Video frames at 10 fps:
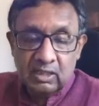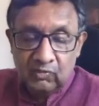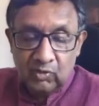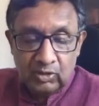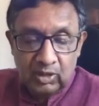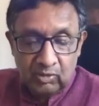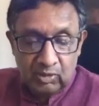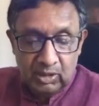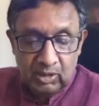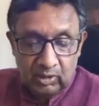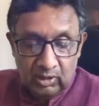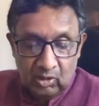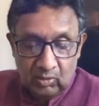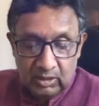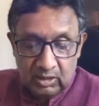If not, there will be no
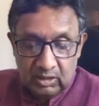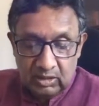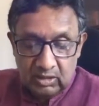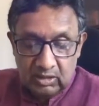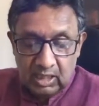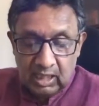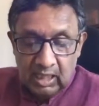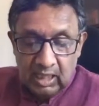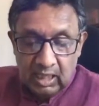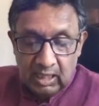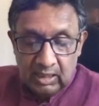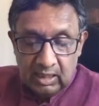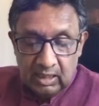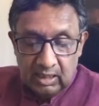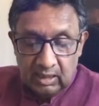economic justice. And then